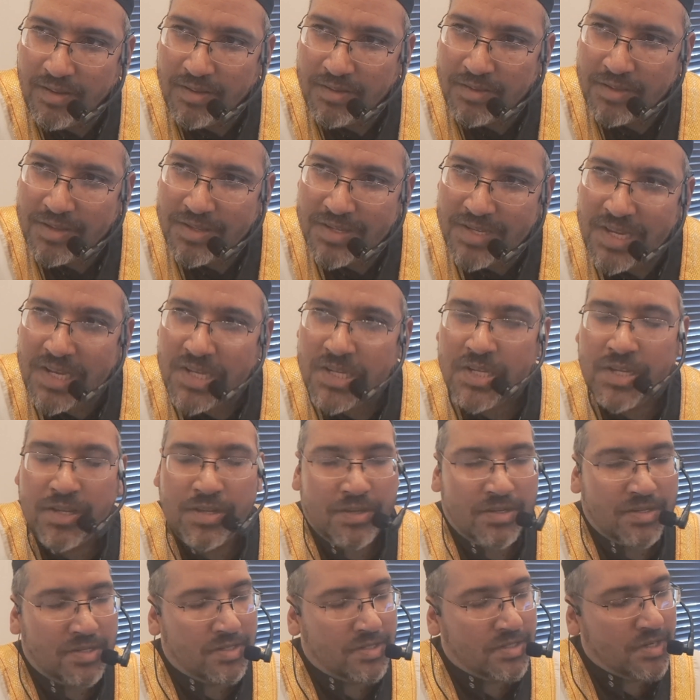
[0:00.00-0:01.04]
The
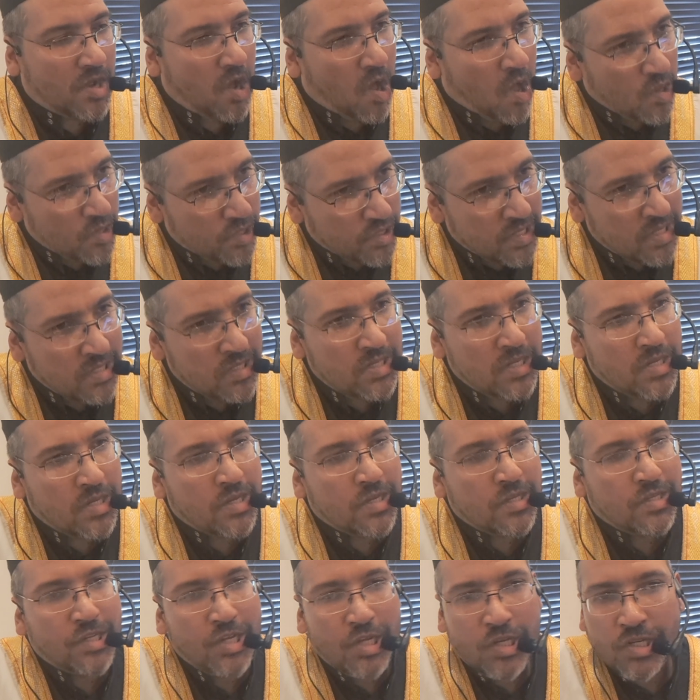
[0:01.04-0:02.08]
teachings, the
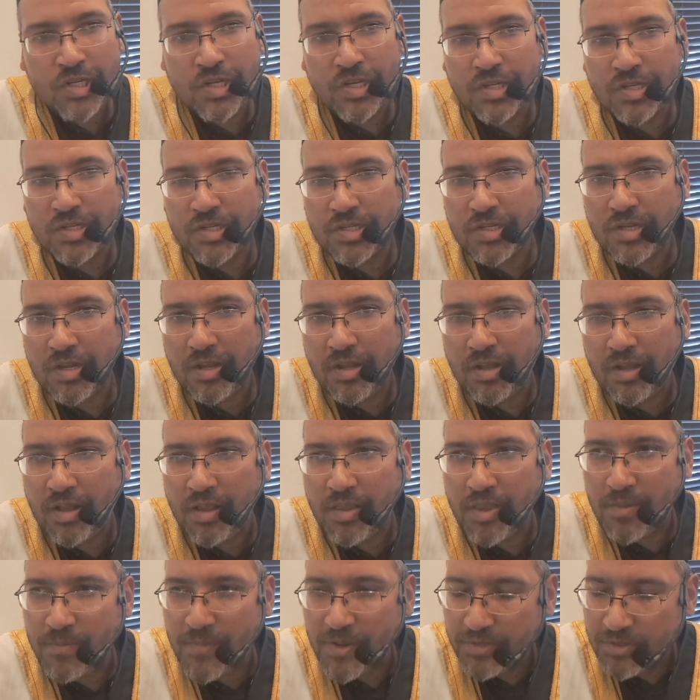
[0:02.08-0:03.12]
authentic teachings
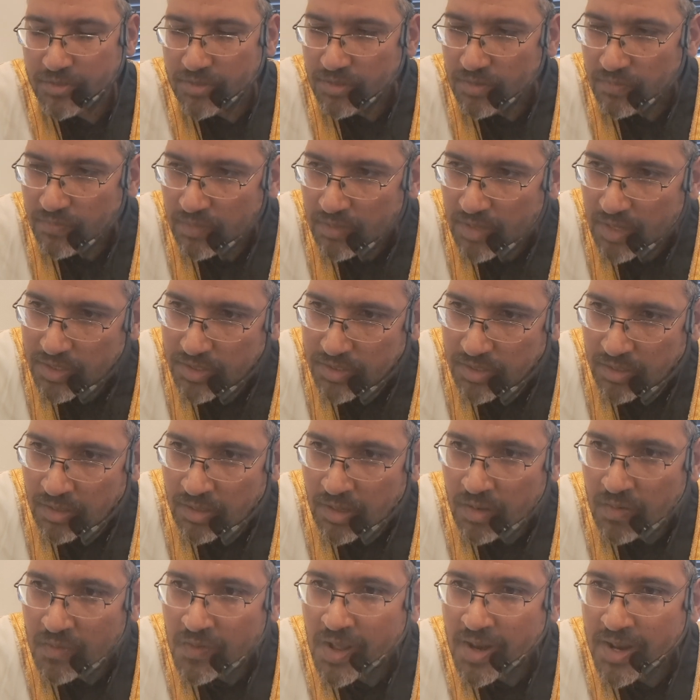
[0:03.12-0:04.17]
of the Messenger of Allah
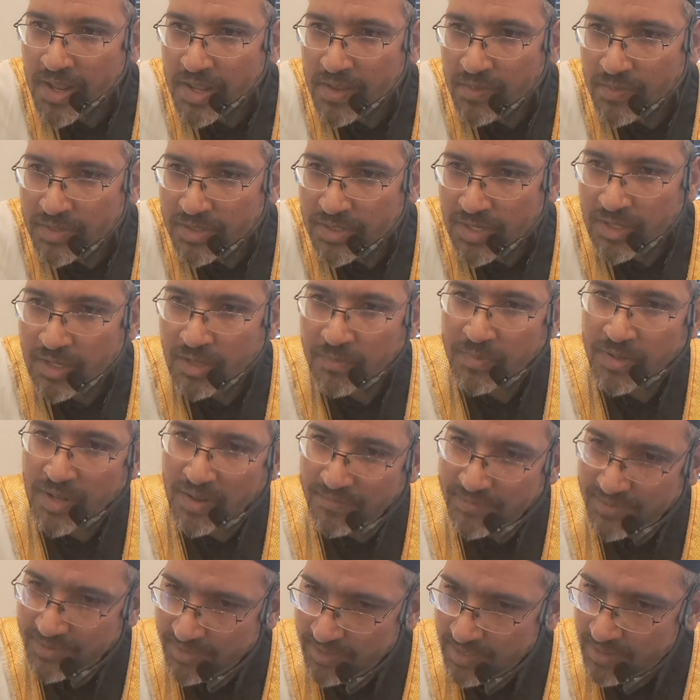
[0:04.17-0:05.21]
sallallahu alayhi wa sallam, and
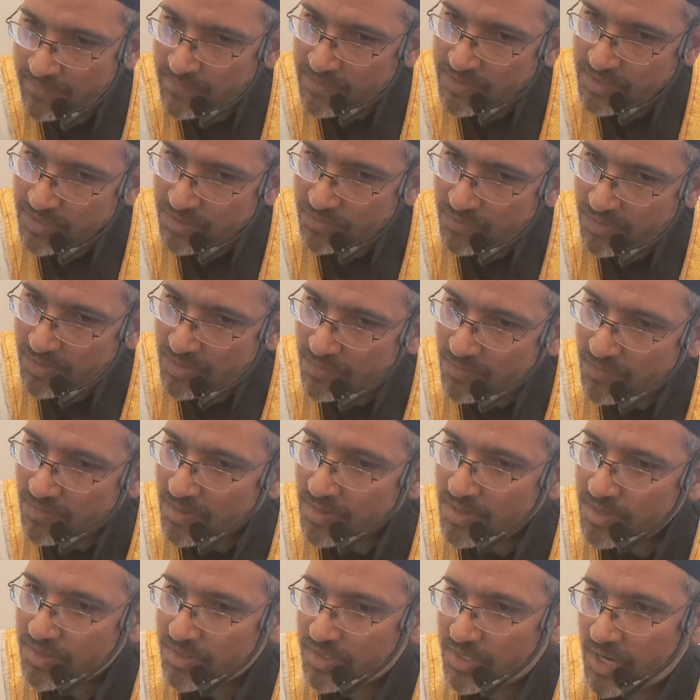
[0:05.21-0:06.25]
I've given just really
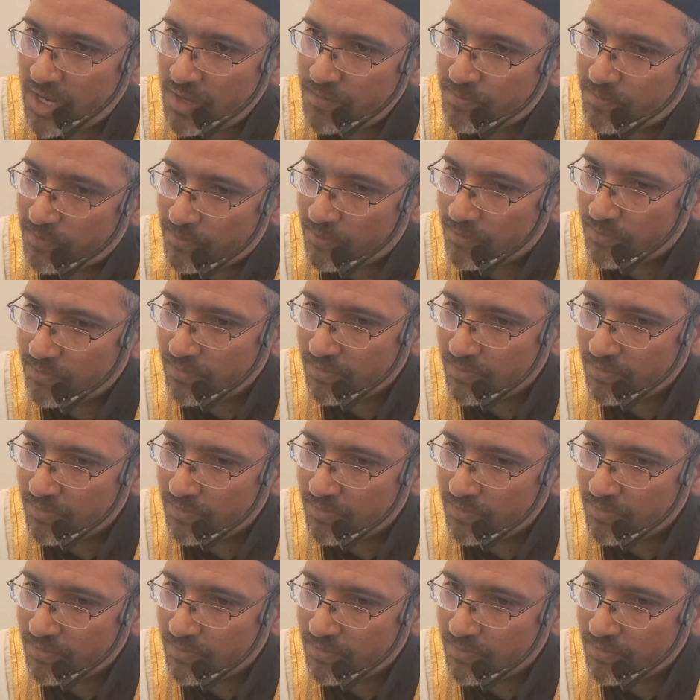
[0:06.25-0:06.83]
one example.